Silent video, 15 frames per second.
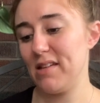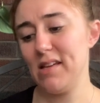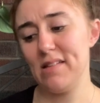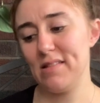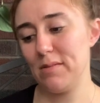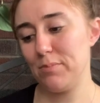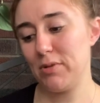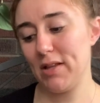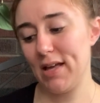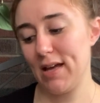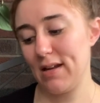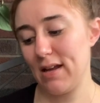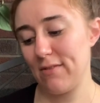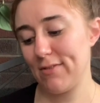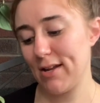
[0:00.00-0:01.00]
Easy
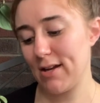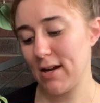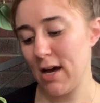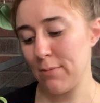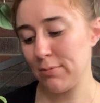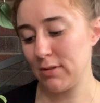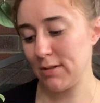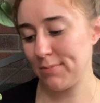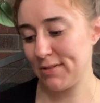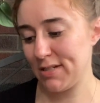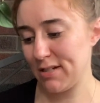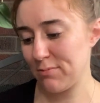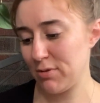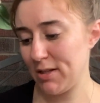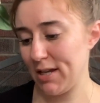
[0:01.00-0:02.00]
plant. I've got a couple
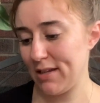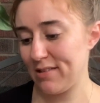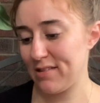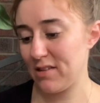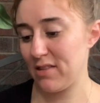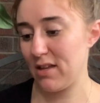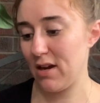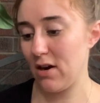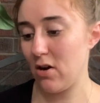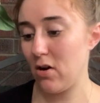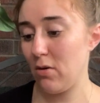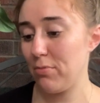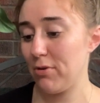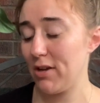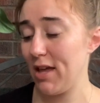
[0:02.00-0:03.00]
lipstick plants, and they're all
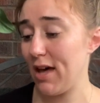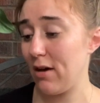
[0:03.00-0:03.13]
pretty